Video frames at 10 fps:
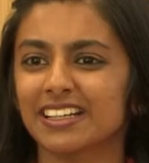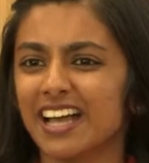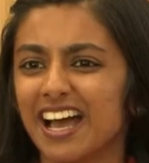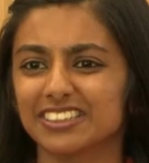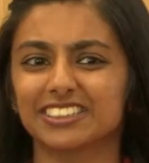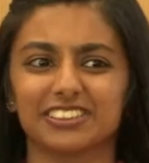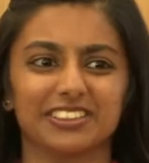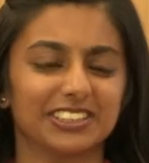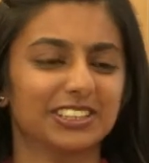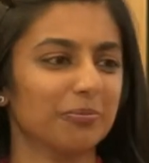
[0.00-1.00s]
Cancer
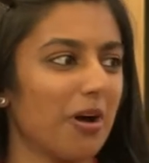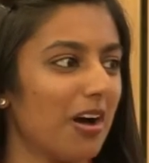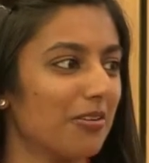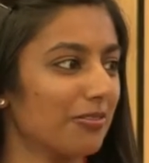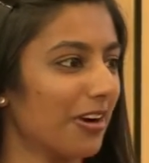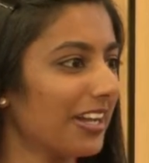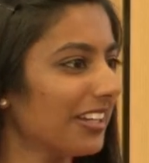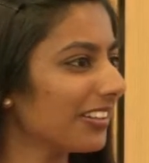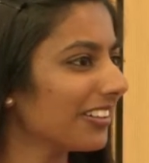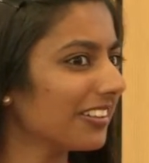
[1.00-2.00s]
is smart,
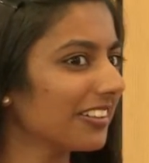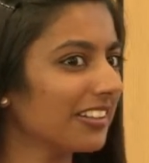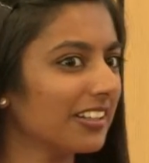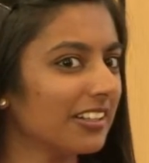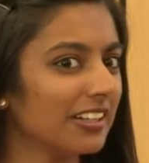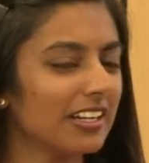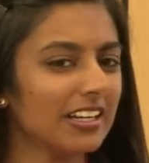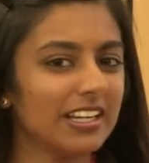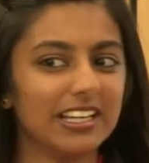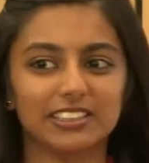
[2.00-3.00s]
right? It